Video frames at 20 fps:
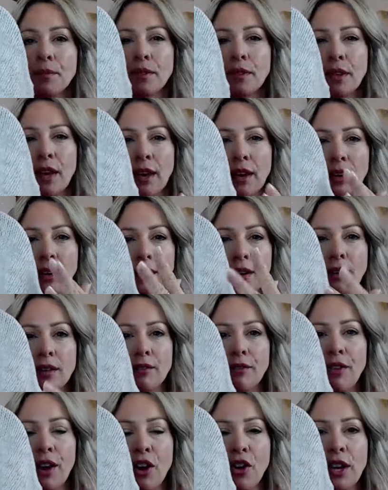like
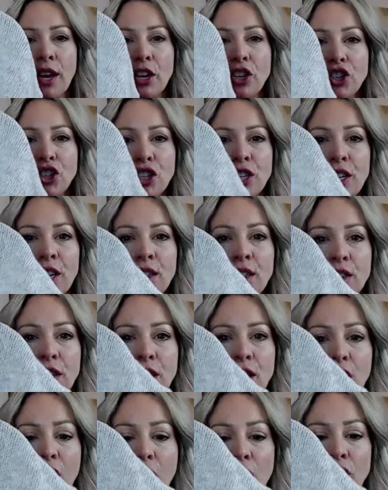variation in the
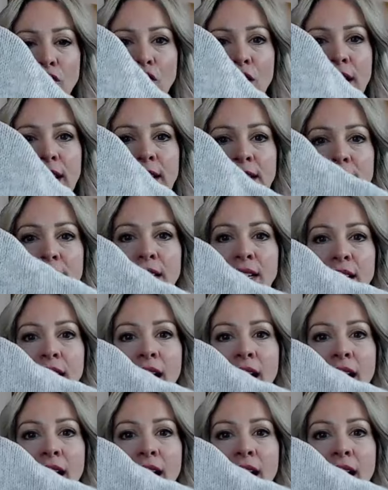color, and it's a